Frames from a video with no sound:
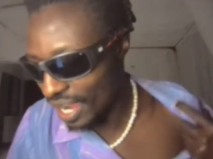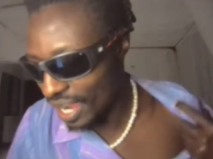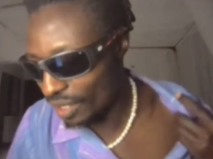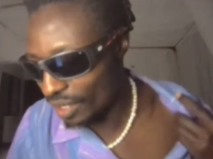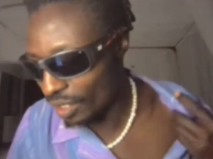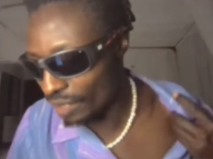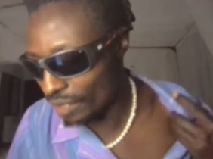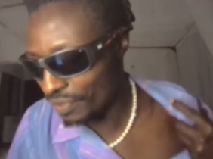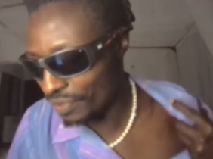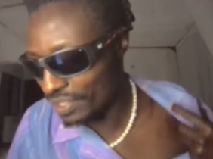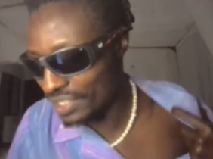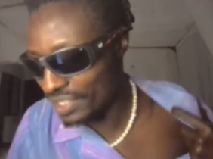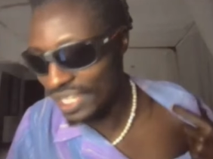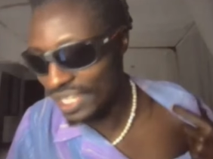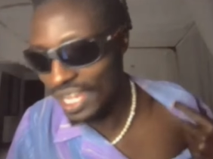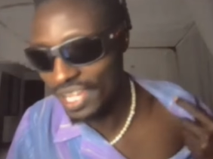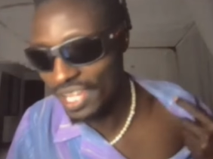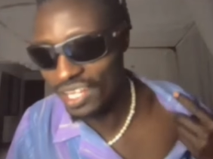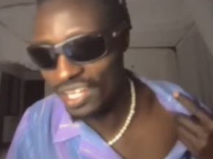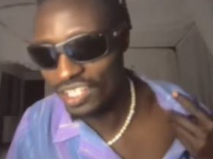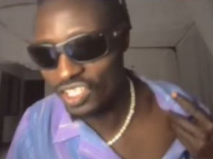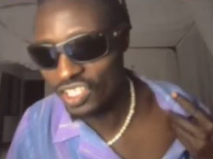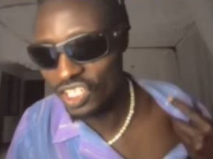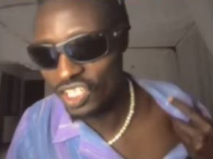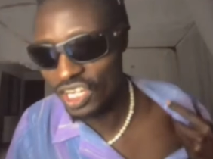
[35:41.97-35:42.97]
I don't know if it's
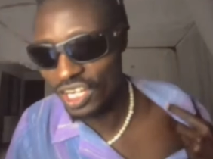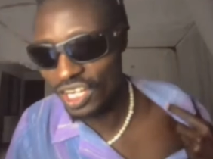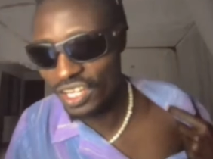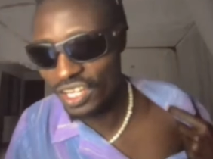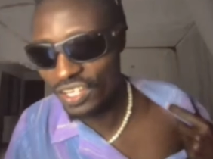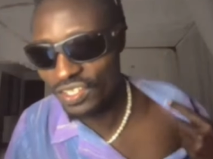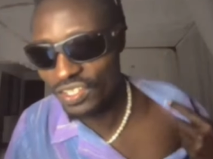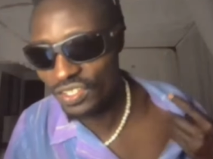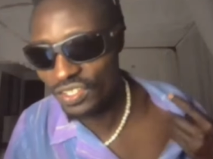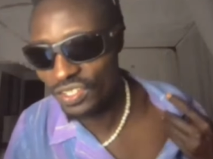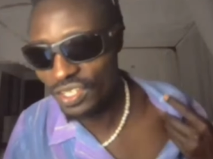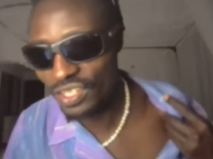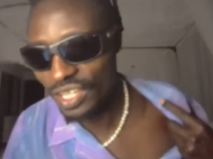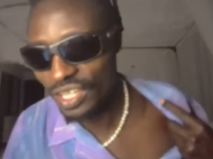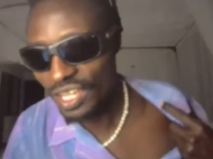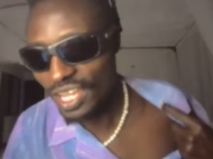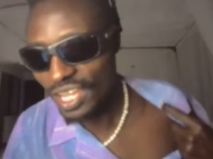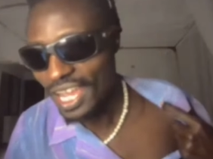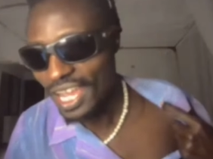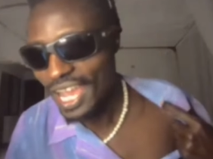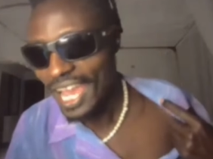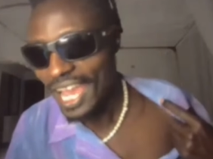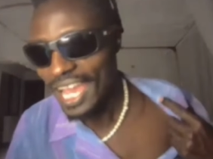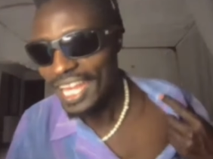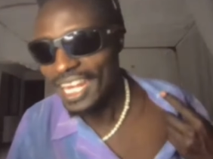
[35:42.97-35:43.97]
Kenyan shillings.
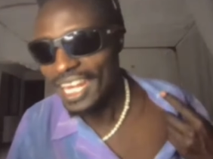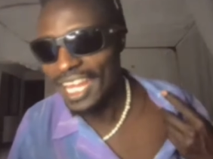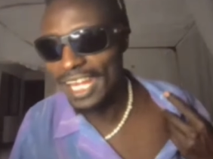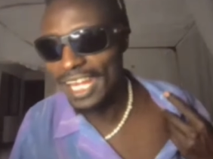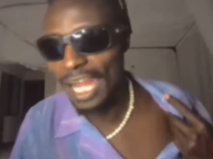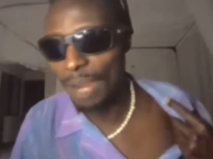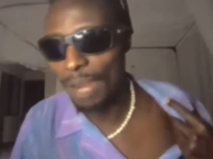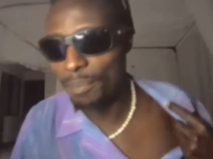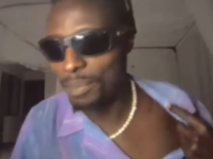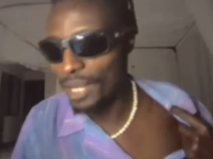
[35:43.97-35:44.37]
Lydia,